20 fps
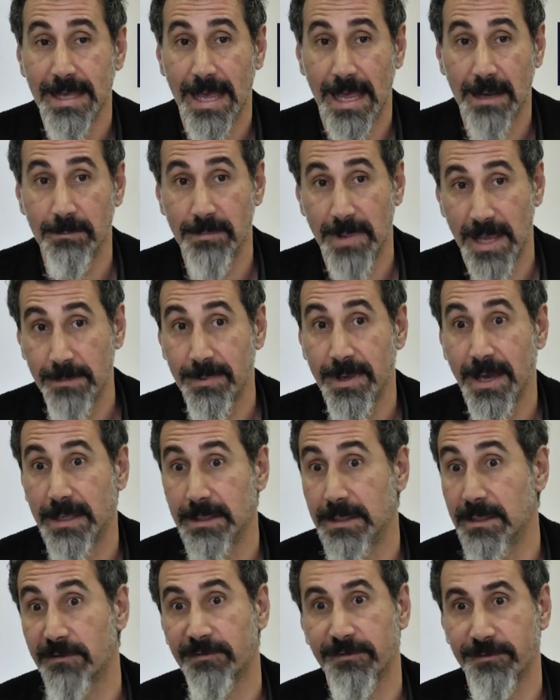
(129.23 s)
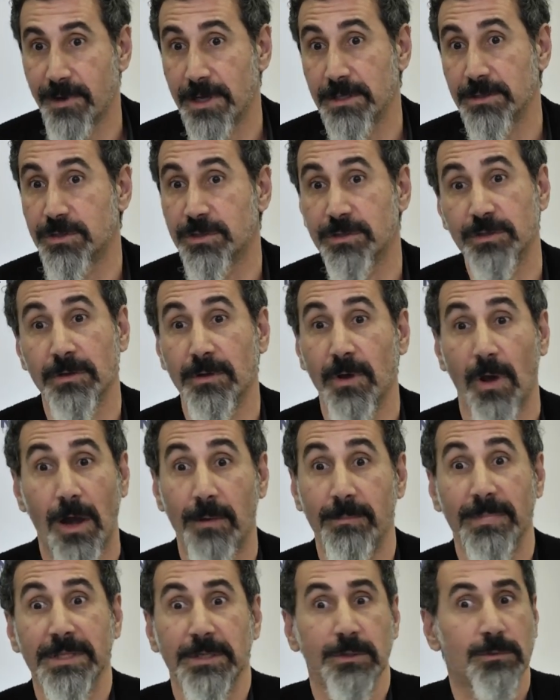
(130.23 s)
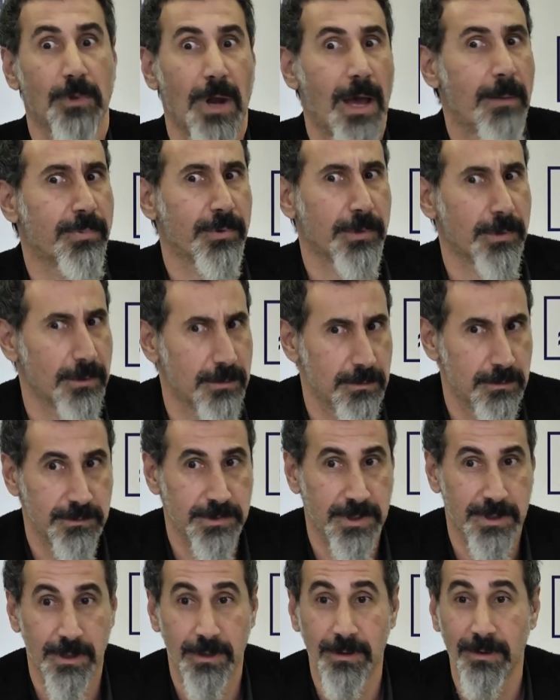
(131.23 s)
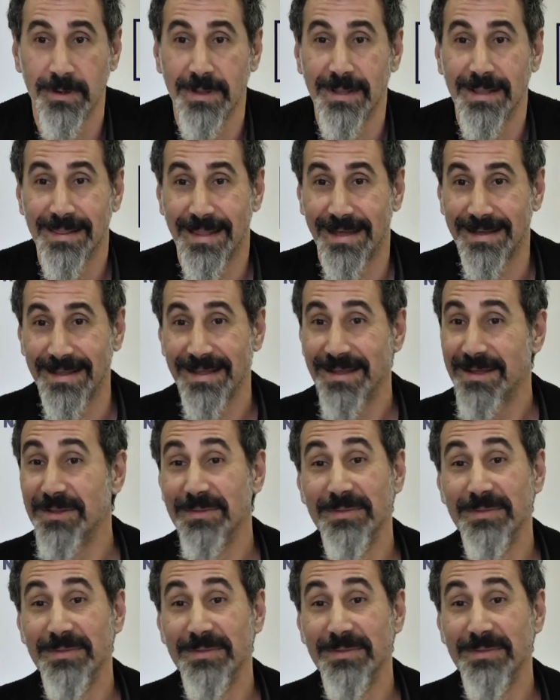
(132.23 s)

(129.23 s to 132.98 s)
and maybe I need a French Armenian rapper, you know? Like,